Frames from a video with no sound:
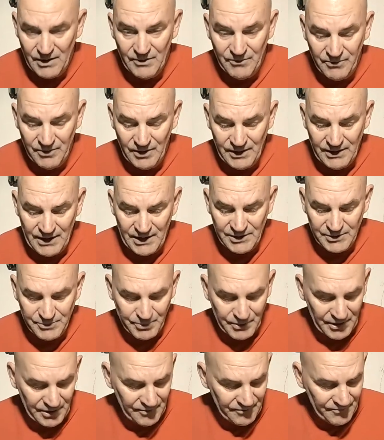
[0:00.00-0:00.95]
really nice
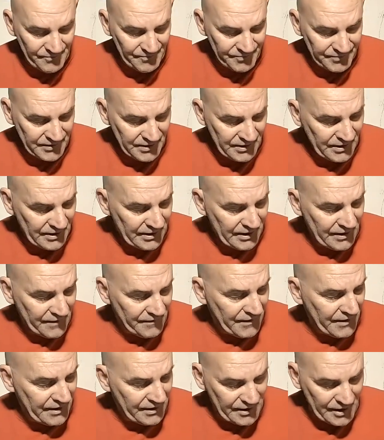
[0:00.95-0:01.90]
spinner,
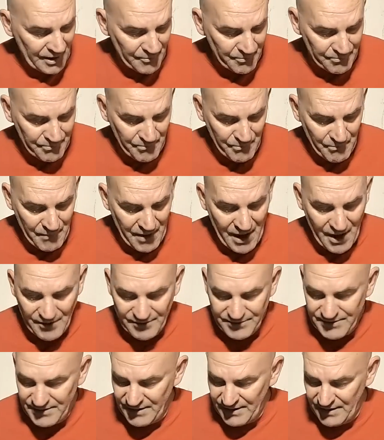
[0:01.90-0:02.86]
and then I
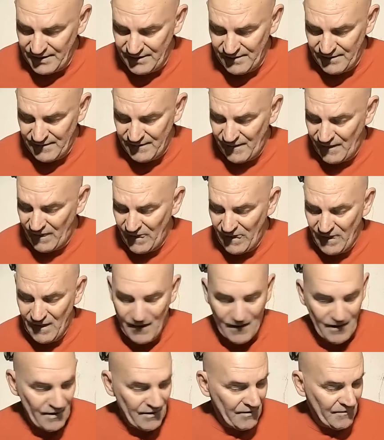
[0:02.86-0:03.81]
mounted it
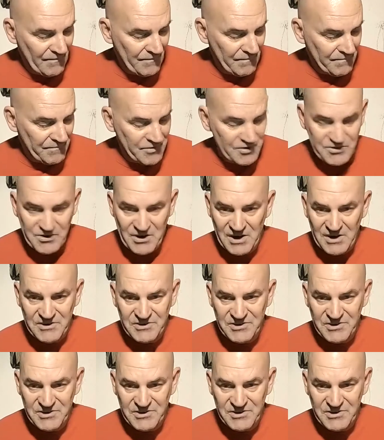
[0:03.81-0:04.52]
just on a